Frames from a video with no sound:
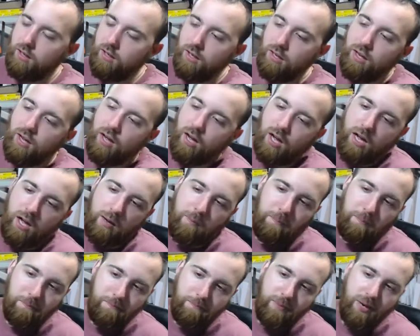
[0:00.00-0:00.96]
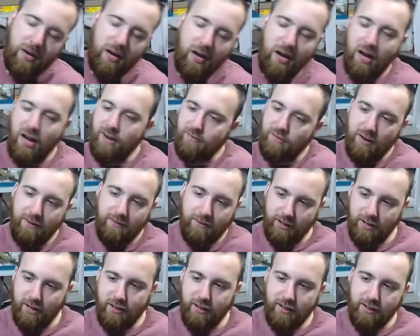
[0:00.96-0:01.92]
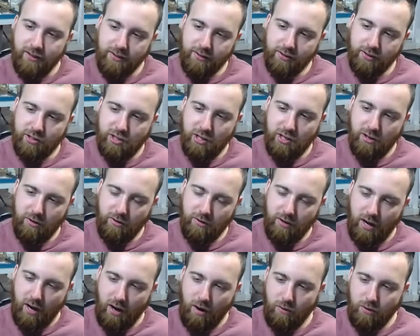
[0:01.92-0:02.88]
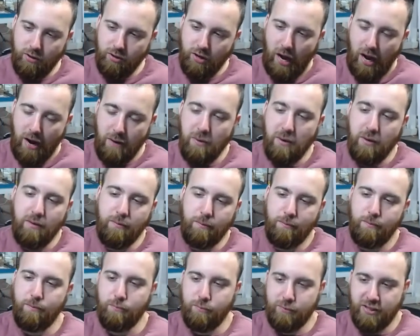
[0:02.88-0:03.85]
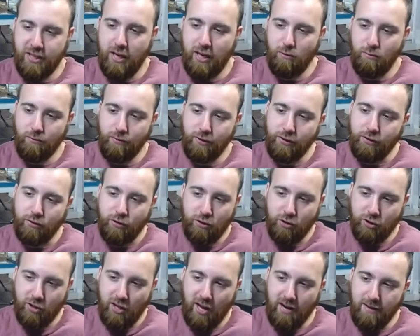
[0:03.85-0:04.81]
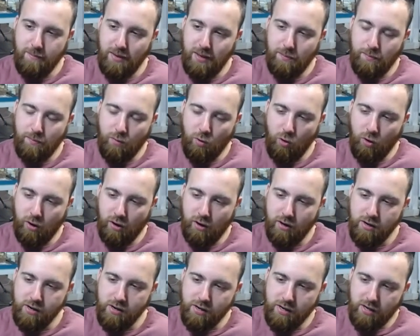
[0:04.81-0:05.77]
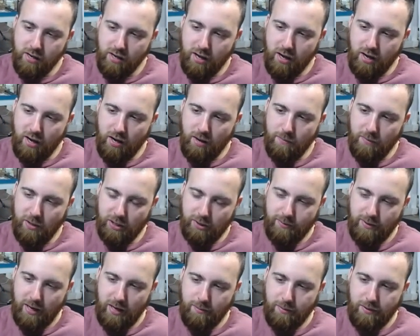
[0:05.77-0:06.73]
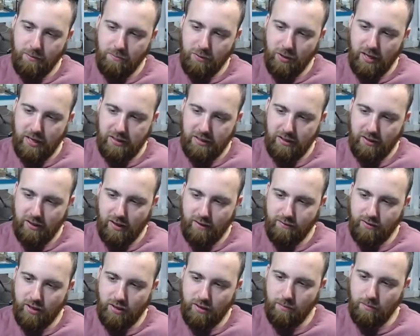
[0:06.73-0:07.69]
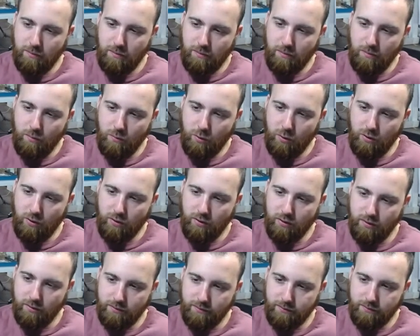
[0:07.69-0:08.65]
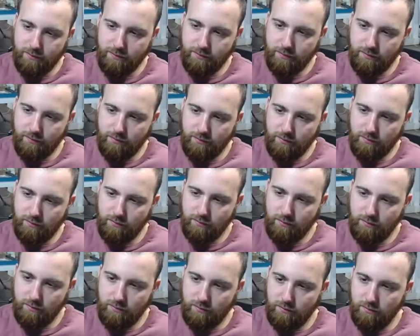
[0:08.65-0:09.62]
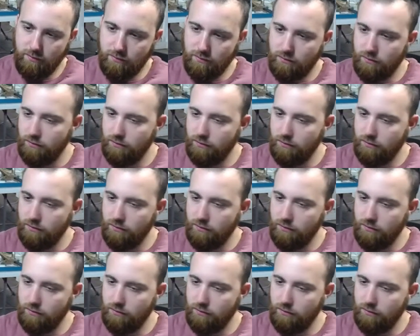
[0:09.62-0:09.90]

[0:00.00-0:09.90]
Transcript: um, but I've never done it. So I would I would say to research that a bit more. Um, there's probably people out there that have done it more. What does a nangi